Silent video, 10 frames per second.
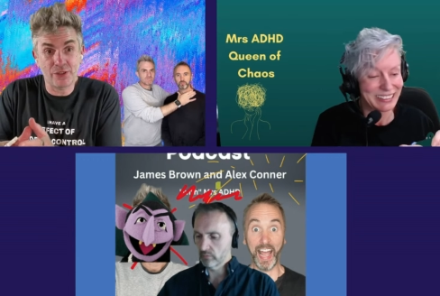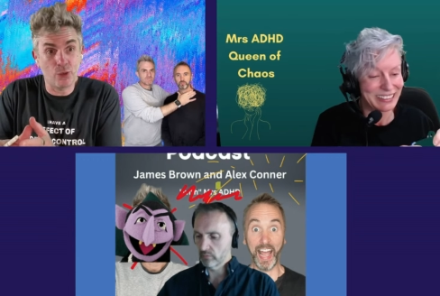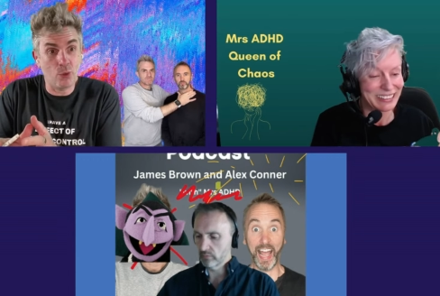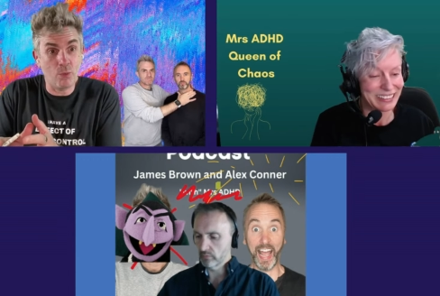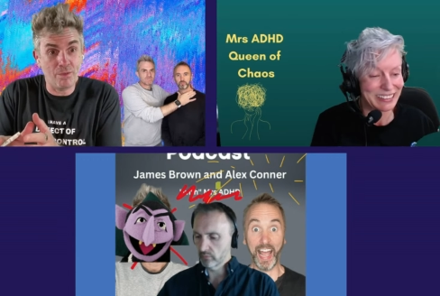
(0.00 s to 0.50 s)
Speaker 1: I
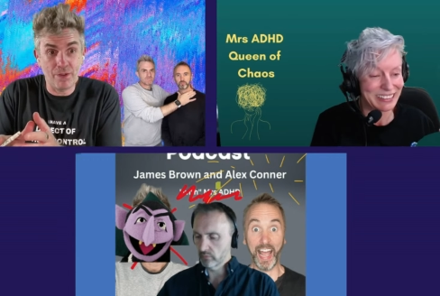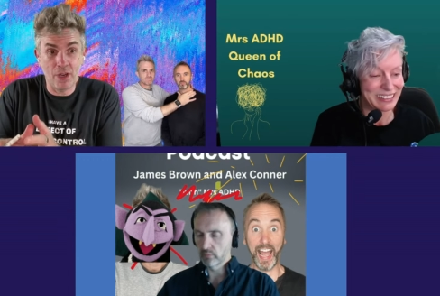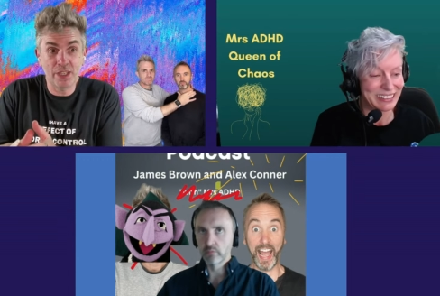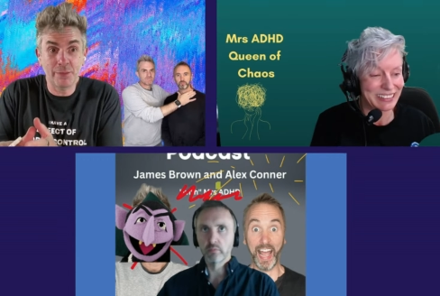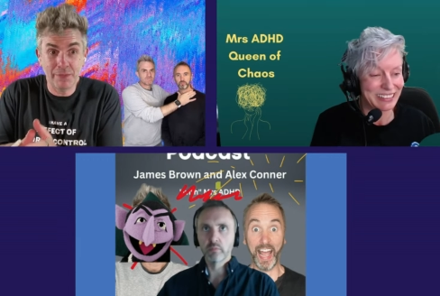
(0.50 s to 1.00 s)
thought,
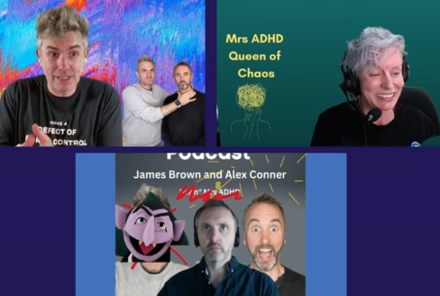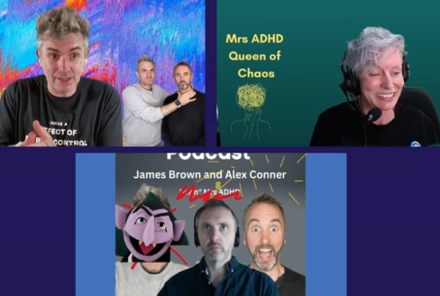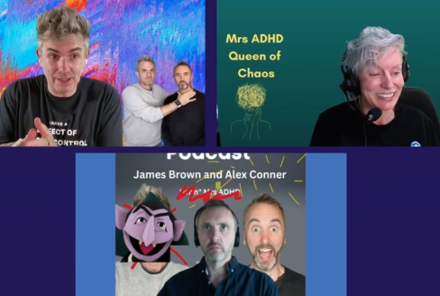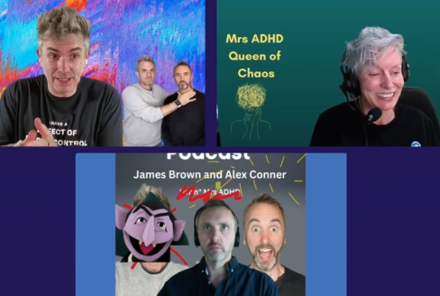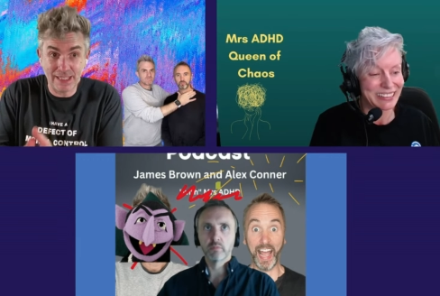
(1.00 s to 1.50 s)
"Fuck
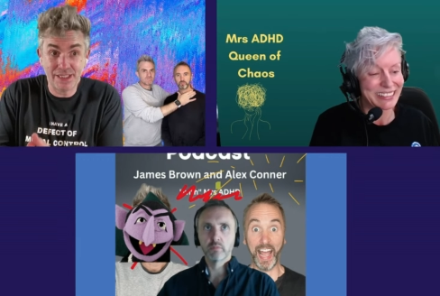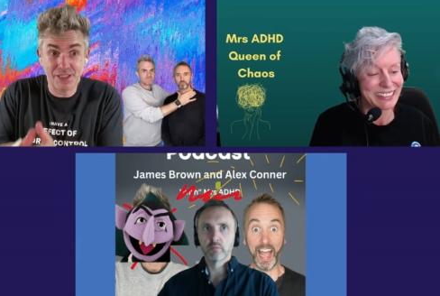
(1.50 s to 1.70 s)
me, that